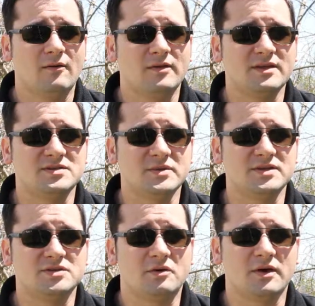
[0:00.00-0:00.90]
The things we
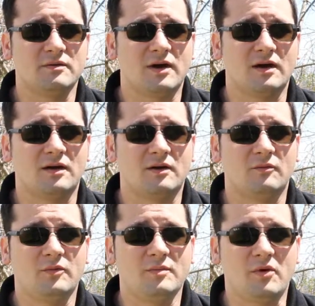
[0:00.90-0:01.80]
enjoy,
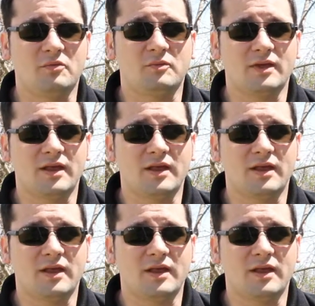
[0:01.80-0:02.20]
we both really